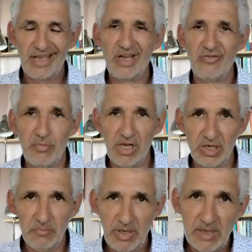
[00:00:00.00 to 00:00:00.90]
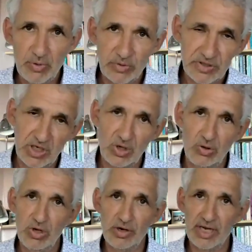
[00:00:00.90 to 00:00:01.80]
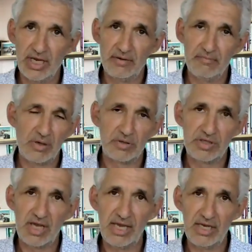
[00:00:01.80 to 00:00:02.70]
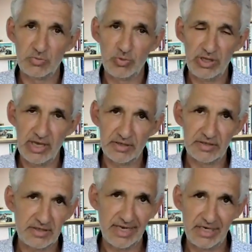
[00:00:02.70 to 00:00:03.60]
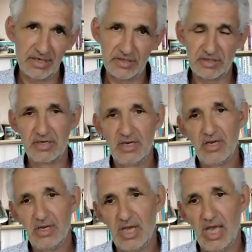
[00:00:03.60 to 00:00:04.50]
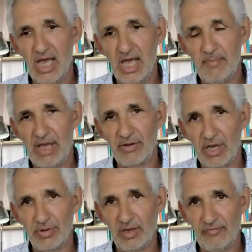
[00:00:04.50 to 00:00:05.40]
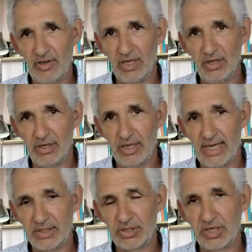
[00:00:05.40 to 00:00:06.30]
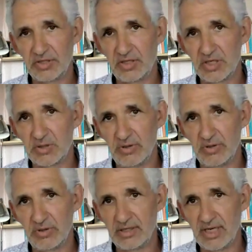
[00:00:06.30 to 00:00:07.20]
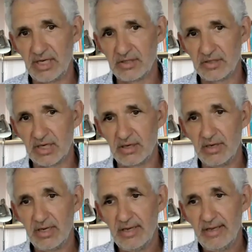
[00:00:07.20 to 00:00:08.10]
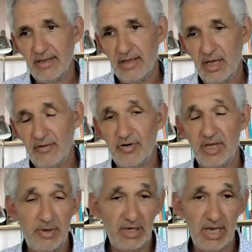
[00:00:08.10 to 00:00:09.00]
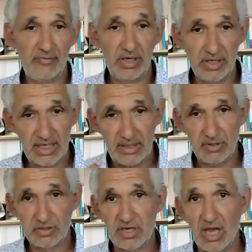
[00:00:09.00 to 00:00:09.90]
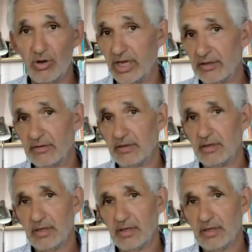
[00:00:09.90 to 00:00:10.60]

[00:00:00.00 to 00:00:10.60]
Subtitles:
over a million people still logging most days with us, telling us about how they feel and trusting us with their data. So hopefully it'd be lovely to keep this going